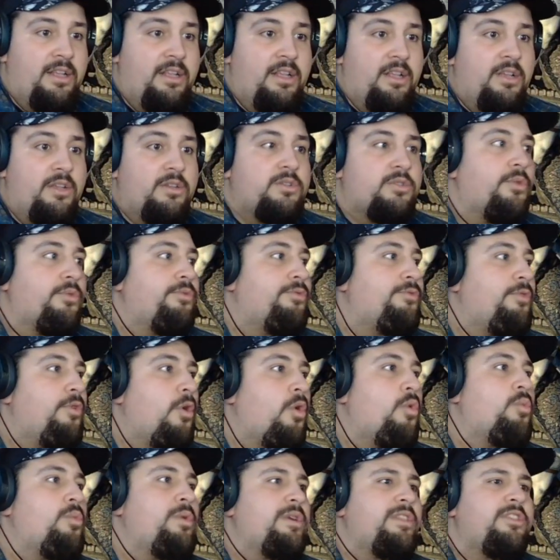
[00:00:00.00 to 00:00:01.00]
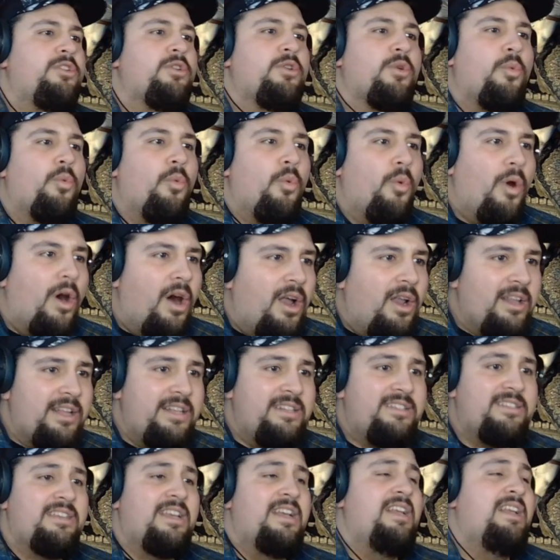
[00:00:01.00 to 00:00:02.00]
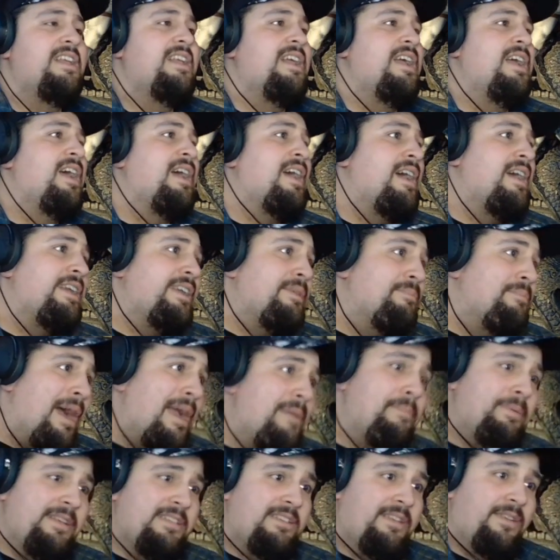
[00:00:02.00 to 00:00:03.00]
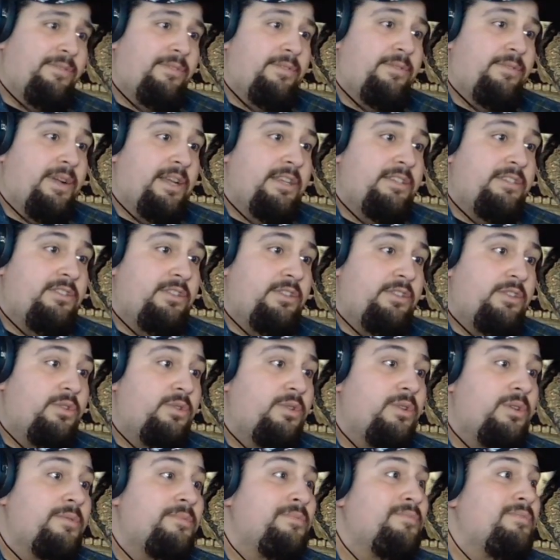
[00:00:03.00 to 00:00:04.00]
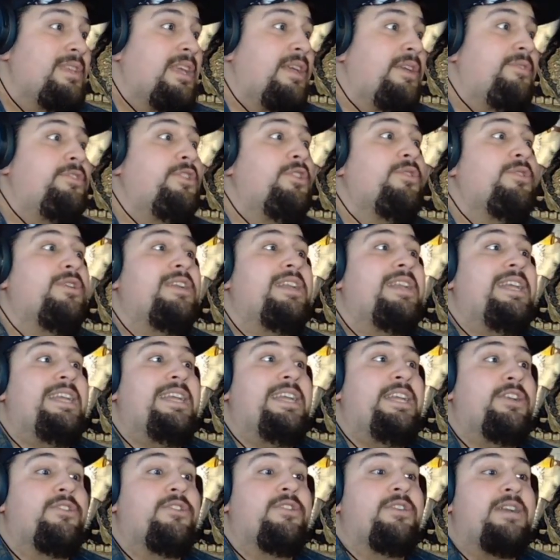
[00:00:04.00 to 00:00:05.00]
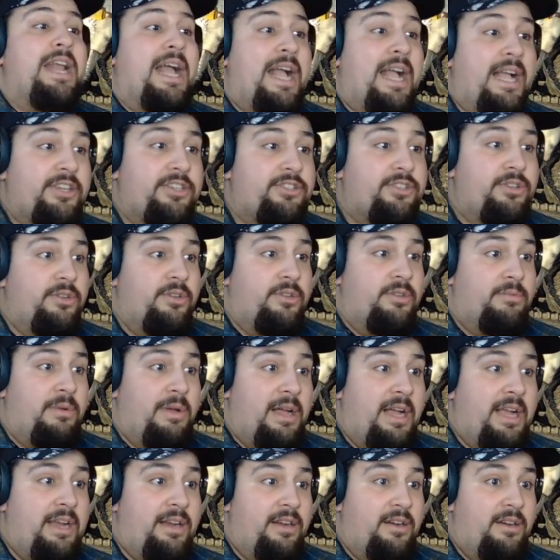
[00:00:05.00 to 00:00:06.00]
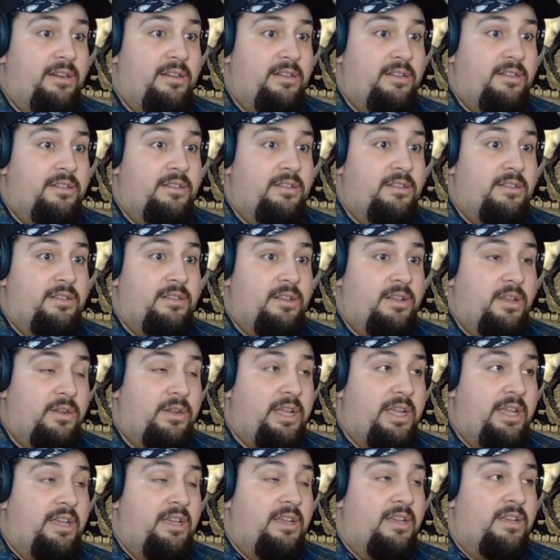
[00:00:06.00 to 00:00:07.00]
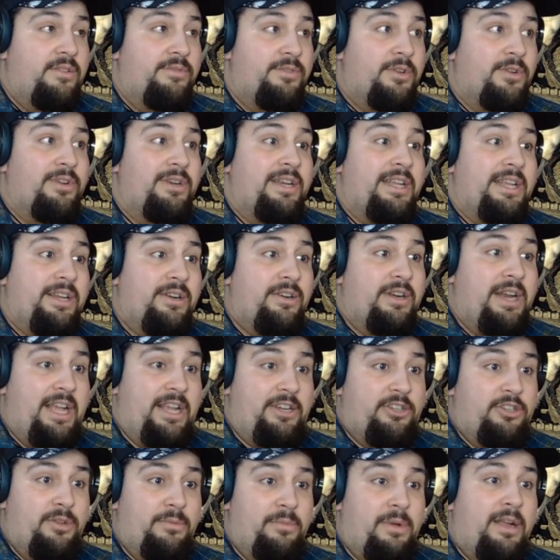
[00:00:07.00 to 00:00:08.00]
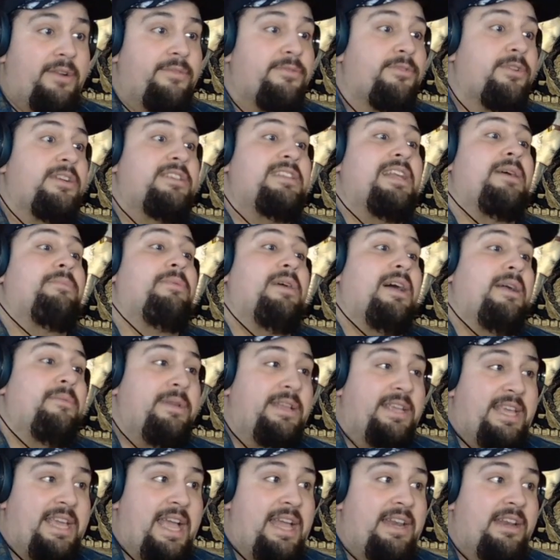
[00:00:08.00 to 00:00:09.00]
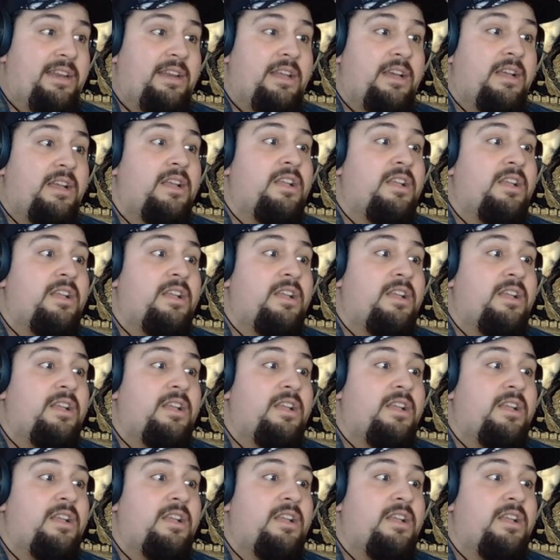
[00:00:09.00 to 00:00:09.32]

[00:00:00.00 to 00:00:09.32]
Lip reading: So vote with your wallets. My piece of advice to you, if you're an international buyer, okay? If you're an international buyer, for example, I'm in Canada,